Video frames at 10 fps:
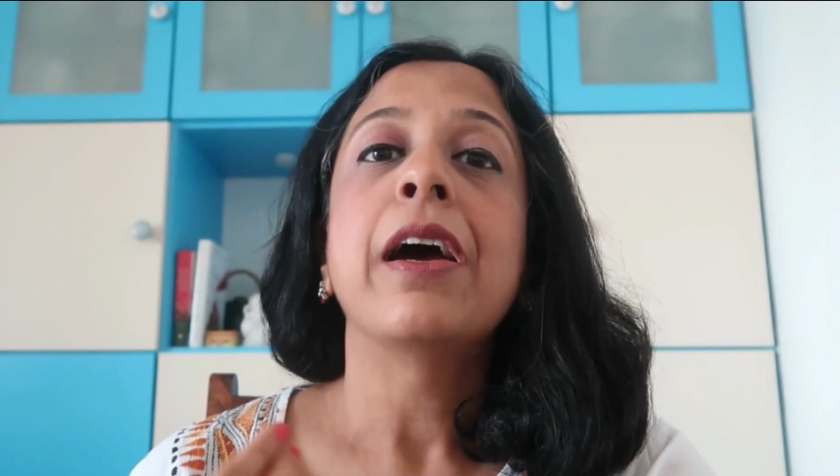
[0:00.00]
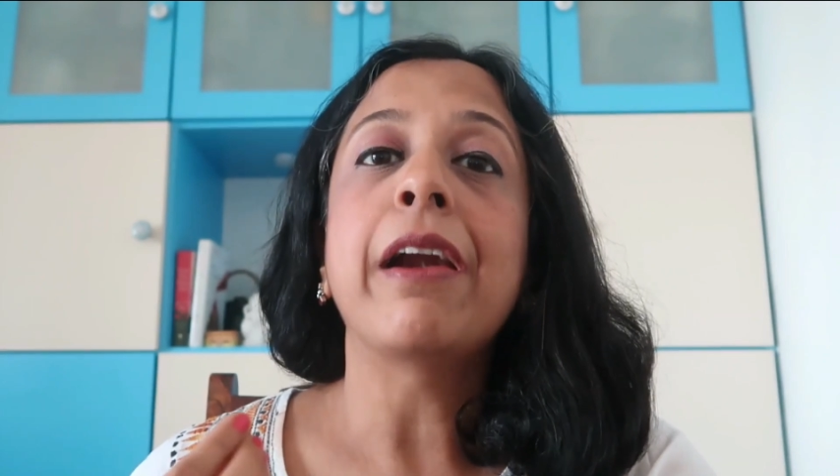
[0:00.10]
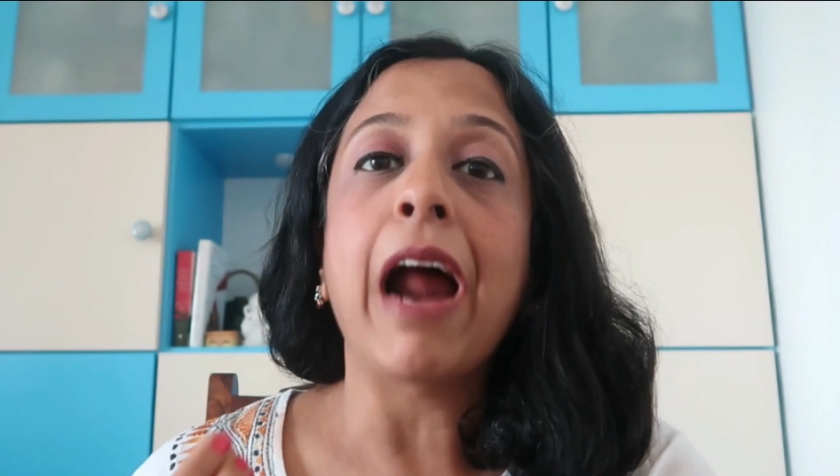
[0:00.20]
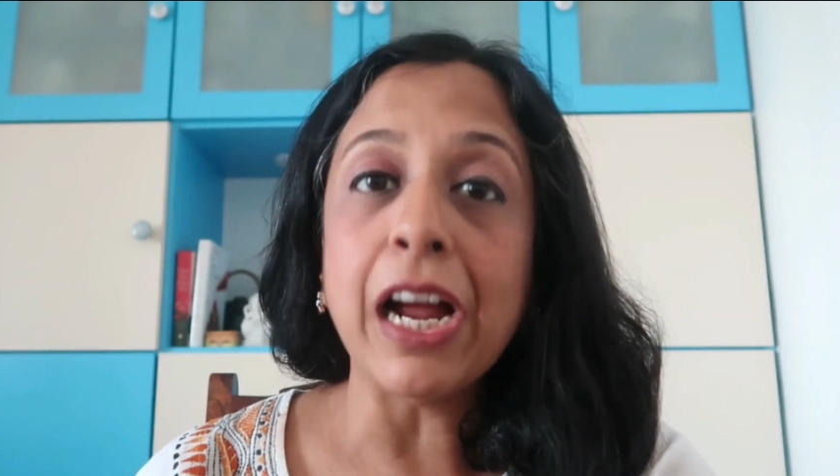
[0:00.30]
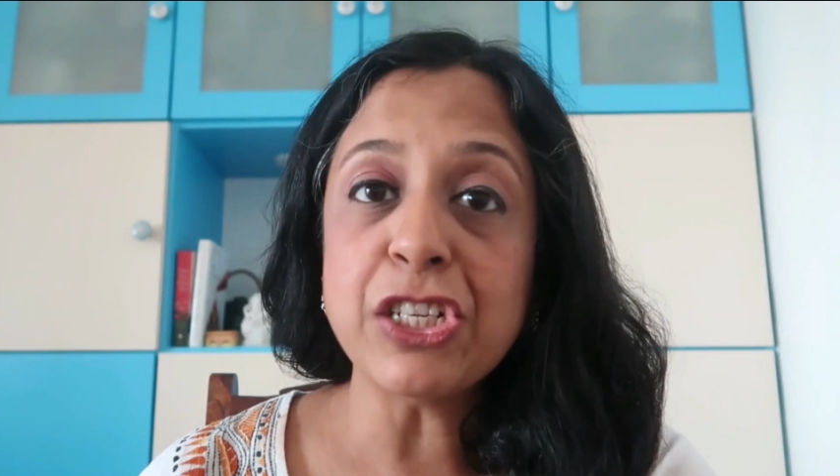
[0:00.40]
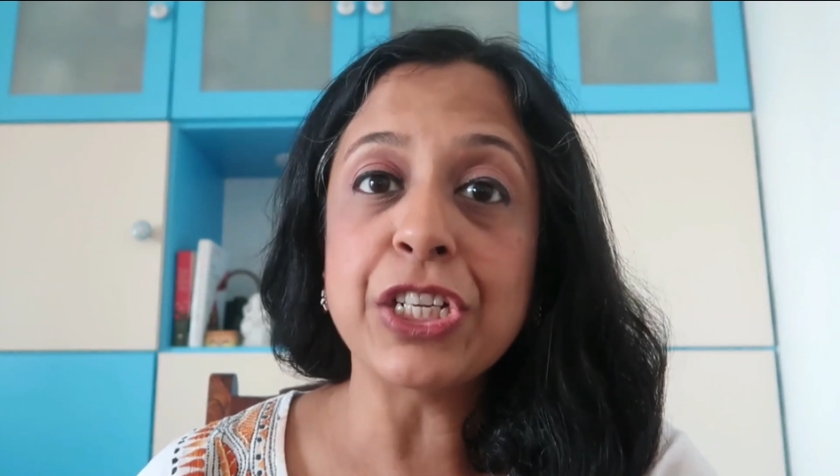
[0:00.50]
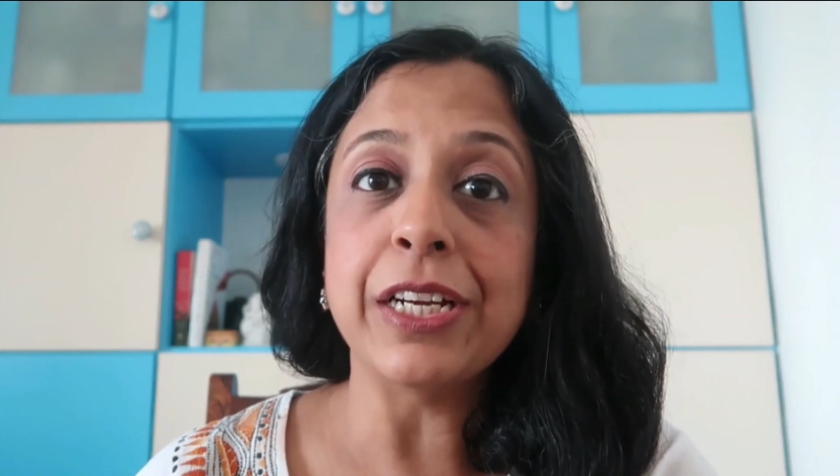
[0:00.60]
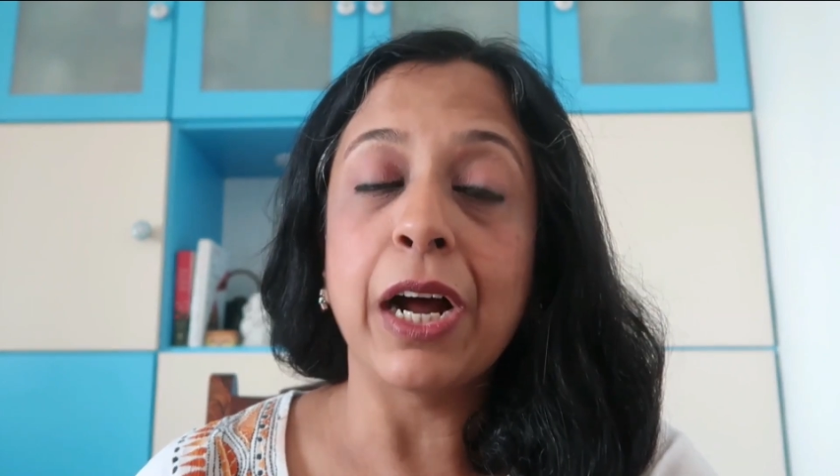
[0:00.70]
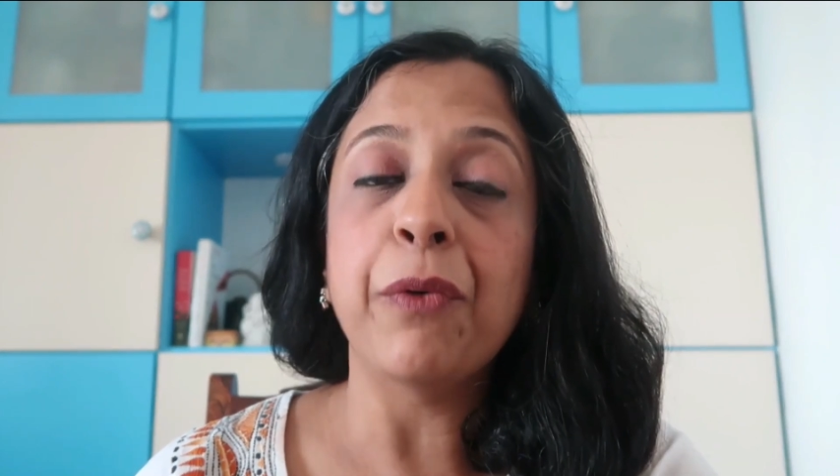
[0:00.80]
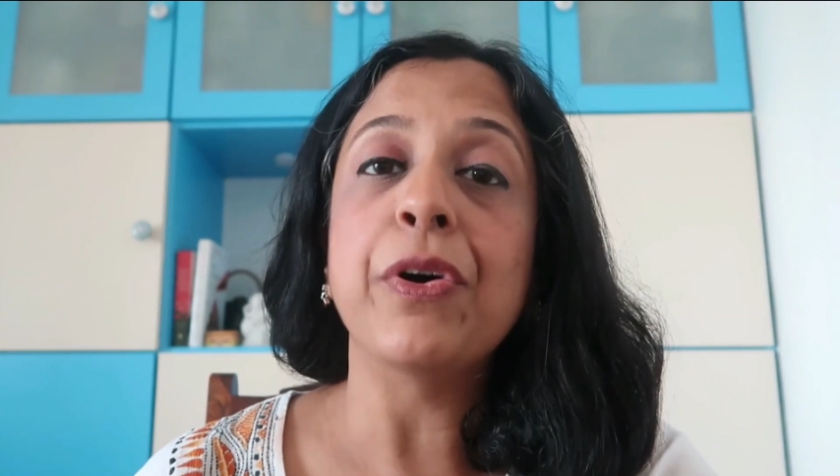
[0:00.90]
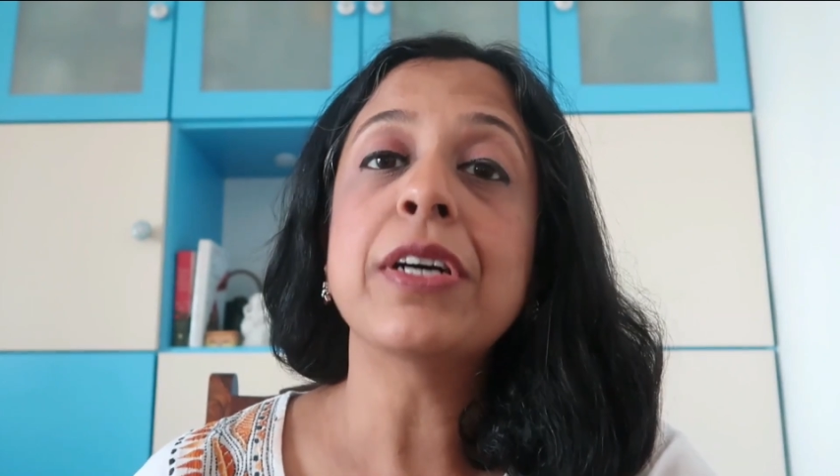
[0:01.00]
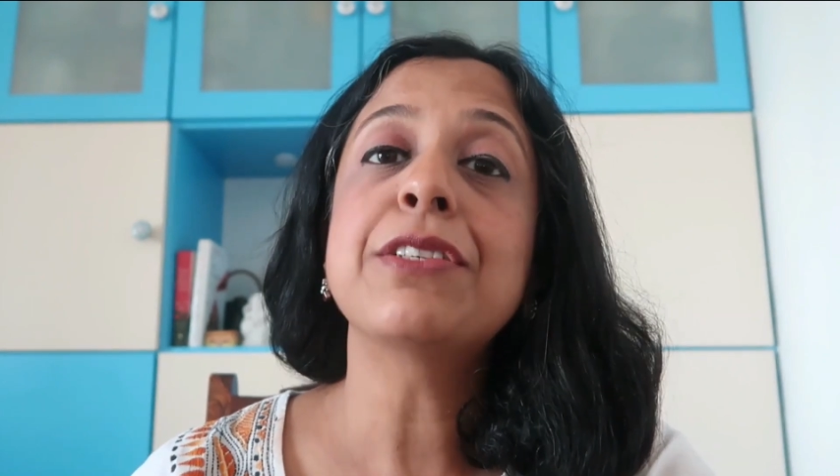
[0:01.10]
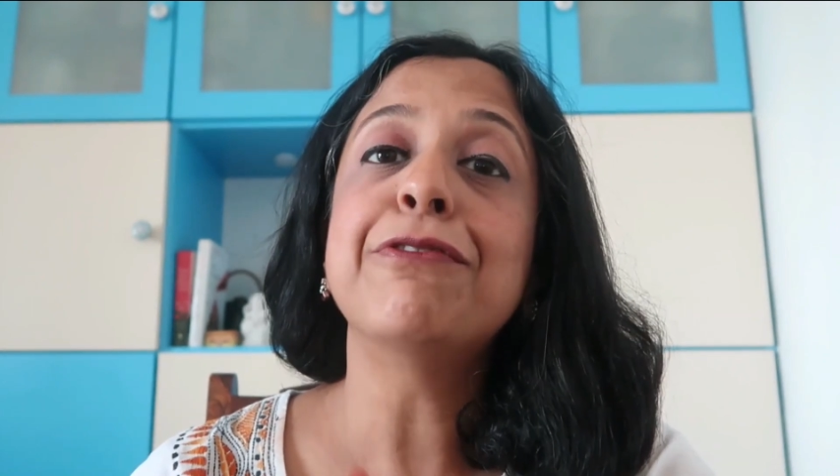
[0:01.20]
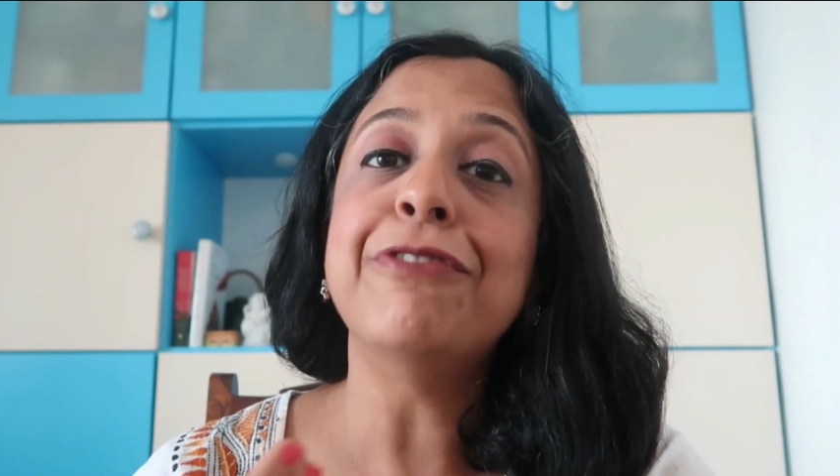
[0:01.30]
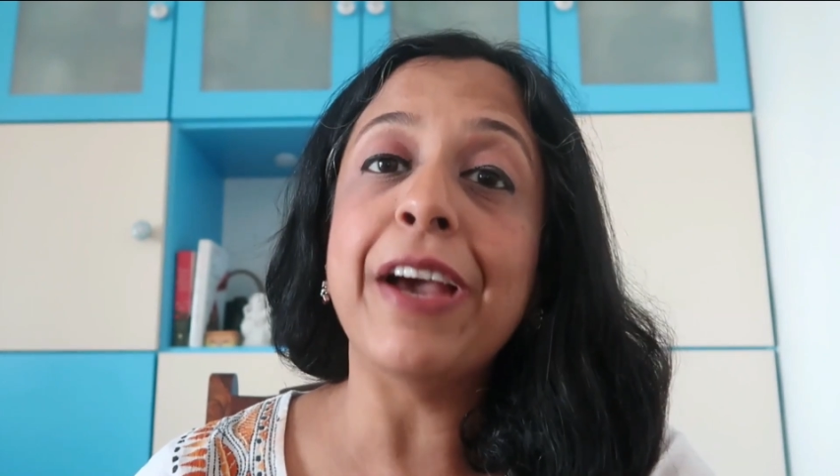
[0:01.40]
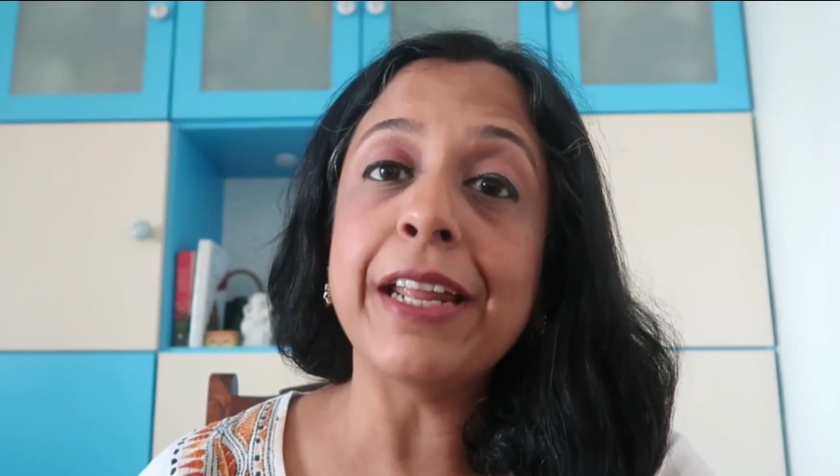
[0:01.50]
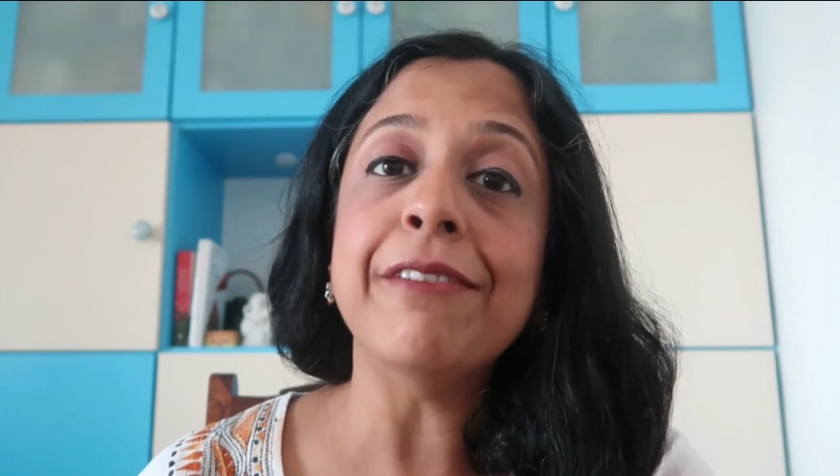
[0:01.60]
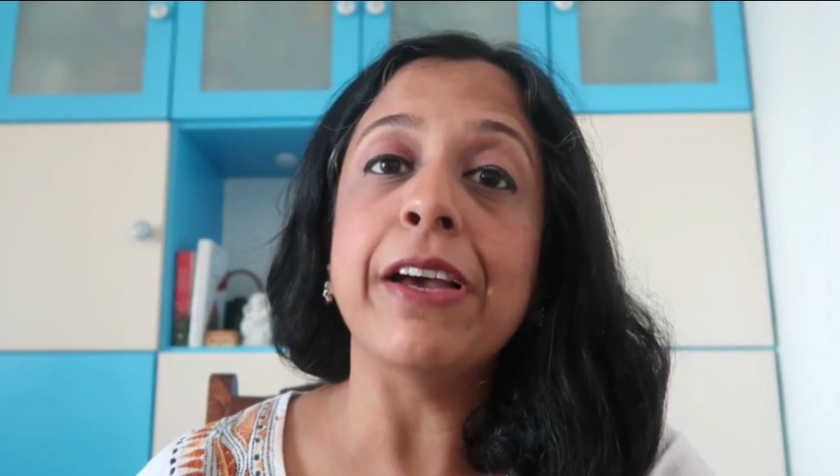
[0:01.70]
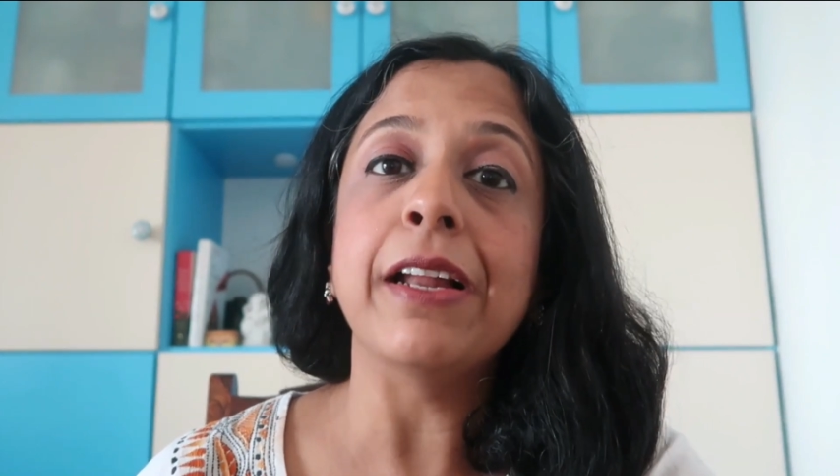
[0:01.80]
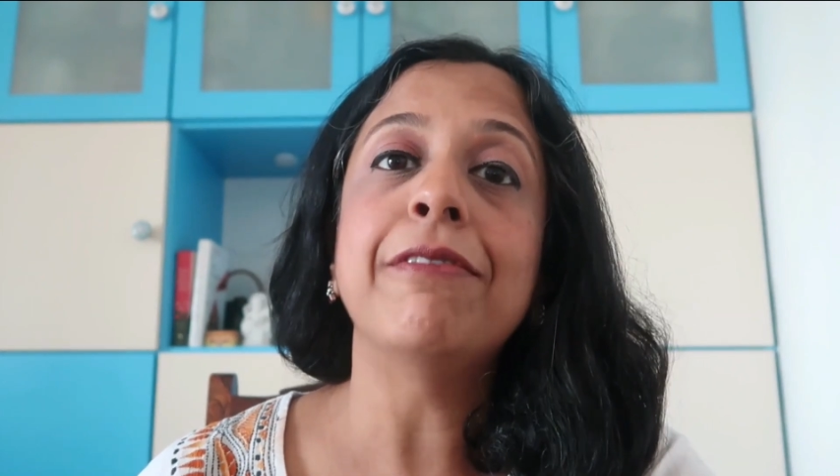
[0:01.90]
Rajgira works very
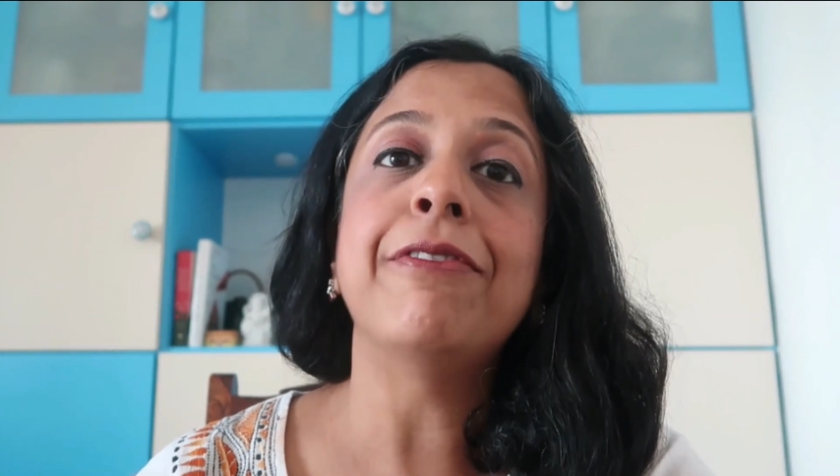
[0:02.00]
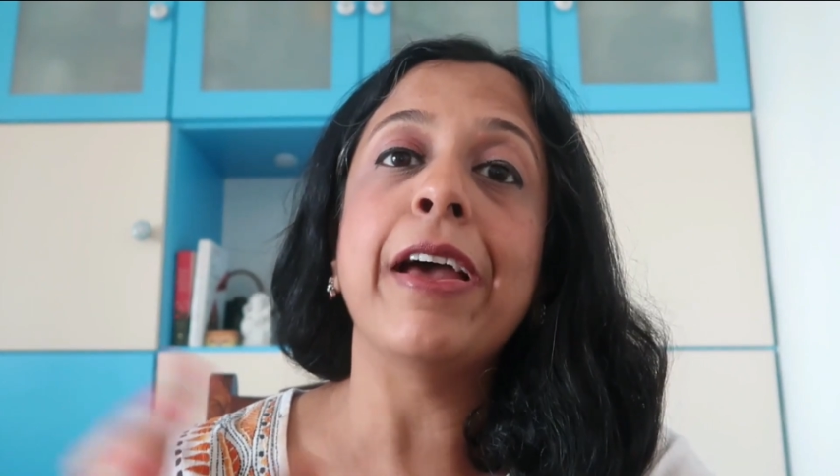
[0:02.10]
well